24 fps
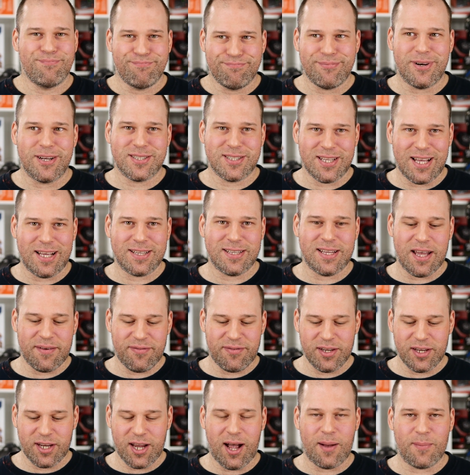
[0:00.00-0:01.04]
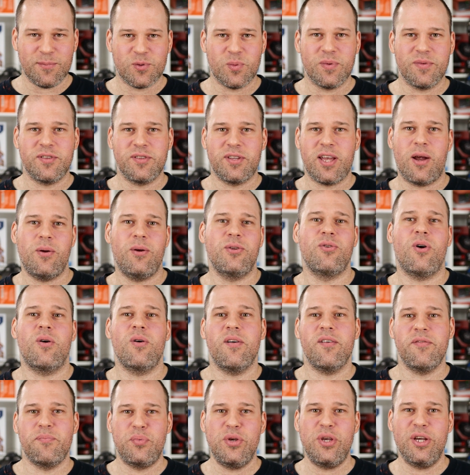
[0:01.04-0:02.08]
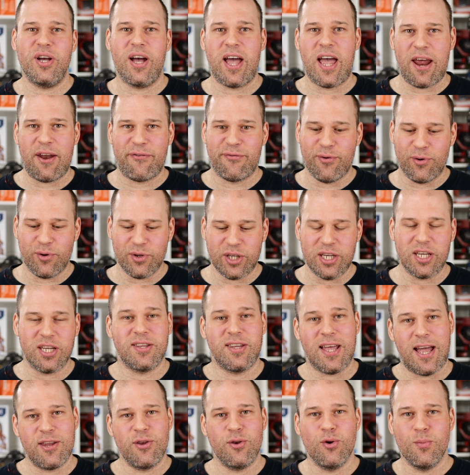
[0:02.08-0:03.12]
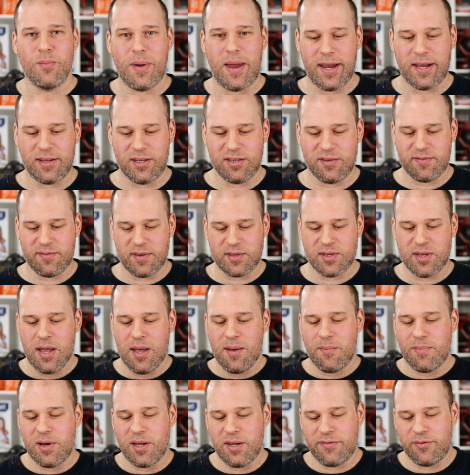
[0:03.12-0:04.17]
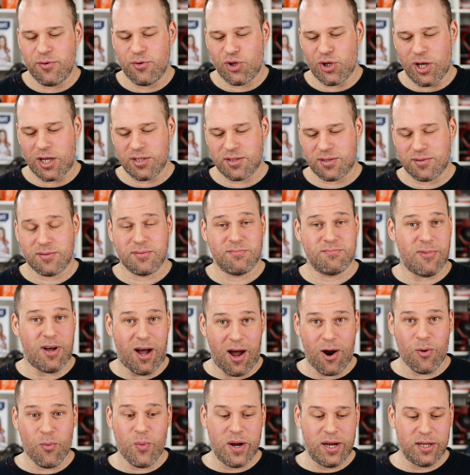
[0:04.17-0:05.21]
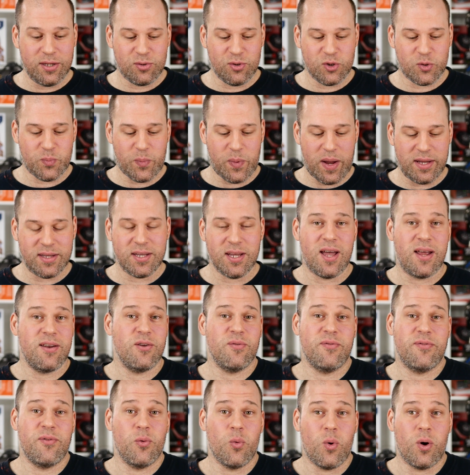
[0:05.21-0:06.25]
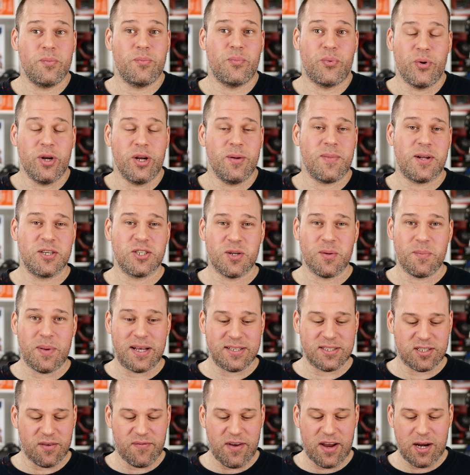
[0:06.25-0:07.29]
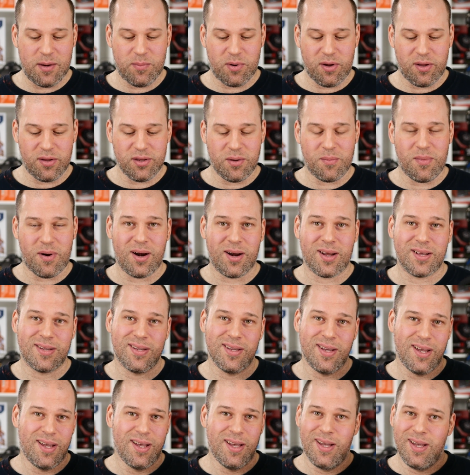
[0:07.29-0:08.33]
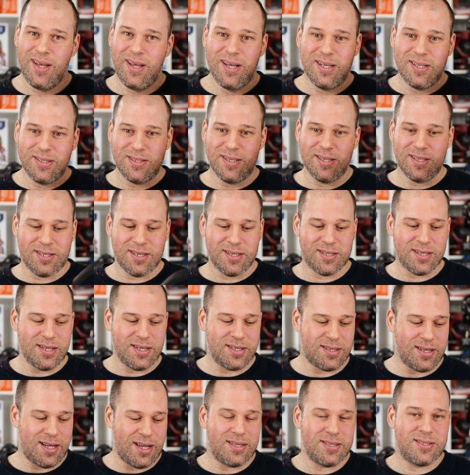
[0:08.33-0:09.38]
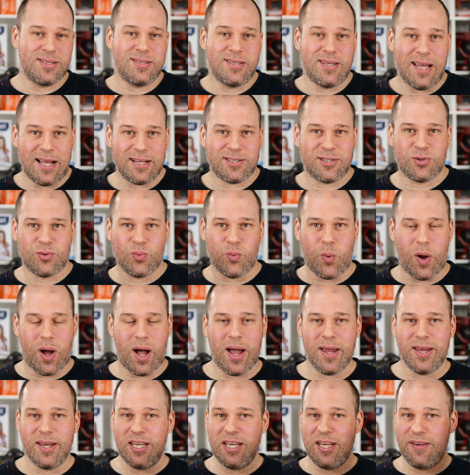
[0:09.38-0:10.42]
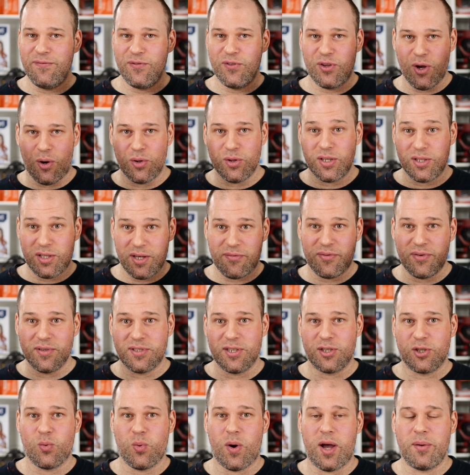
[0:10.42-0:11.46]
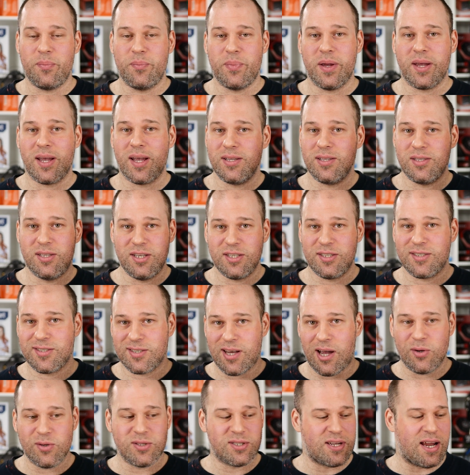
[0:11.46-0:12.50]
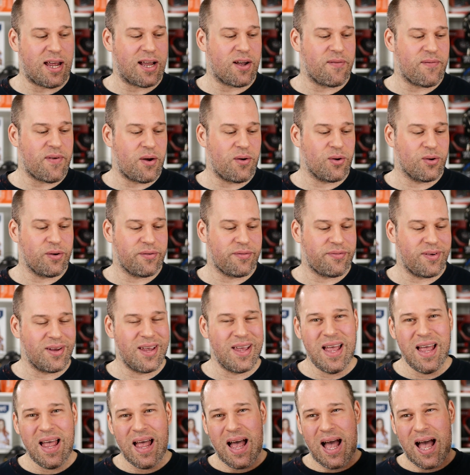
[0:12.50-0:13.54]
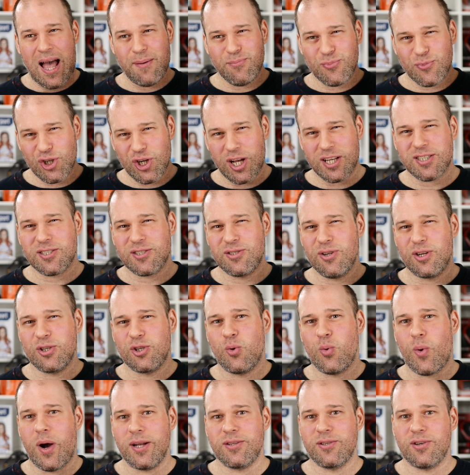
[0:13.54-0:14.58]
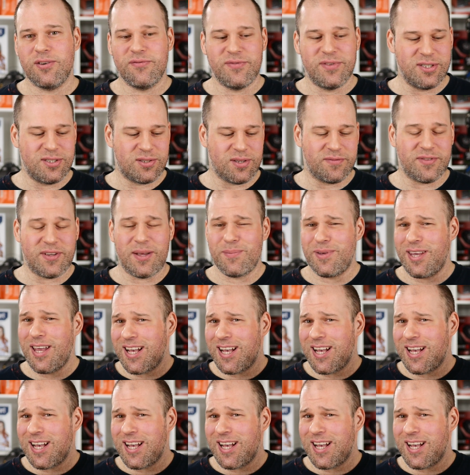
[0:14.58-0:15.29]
But that definitely comes with the territory of being a headphone geek. Then you make things. But if you just are willing to spend, and if you want pretty much the best available on the market, this is it. And that's why, even though the difference is quite big and this sounds like a very good thing, I'm just not quite convinced of that.